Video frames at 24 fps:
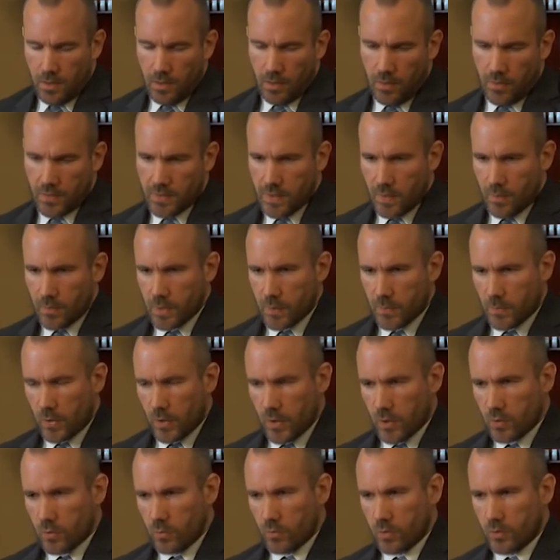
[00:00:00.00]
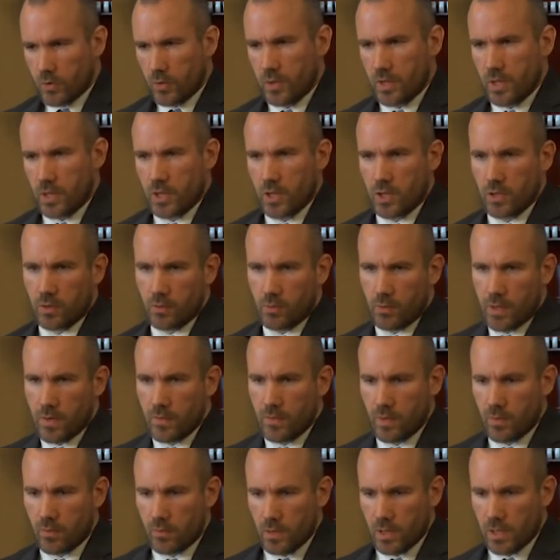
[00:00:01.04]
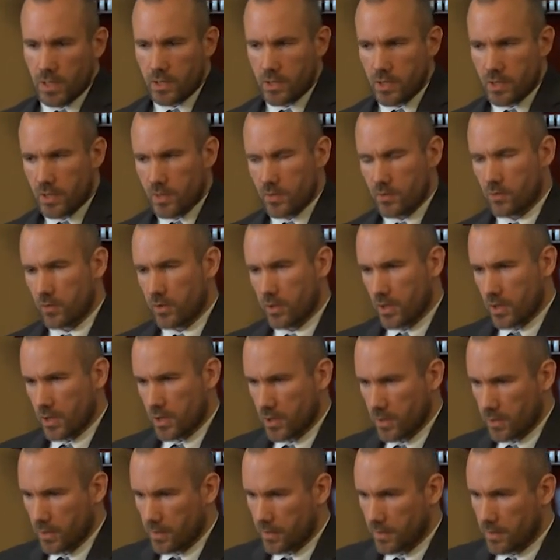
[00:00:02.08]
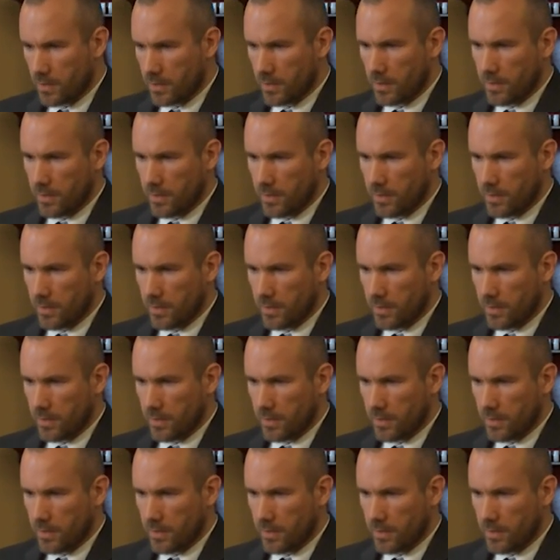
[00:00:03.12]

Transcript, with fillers: of some spiritual tradition or even a religious tradition,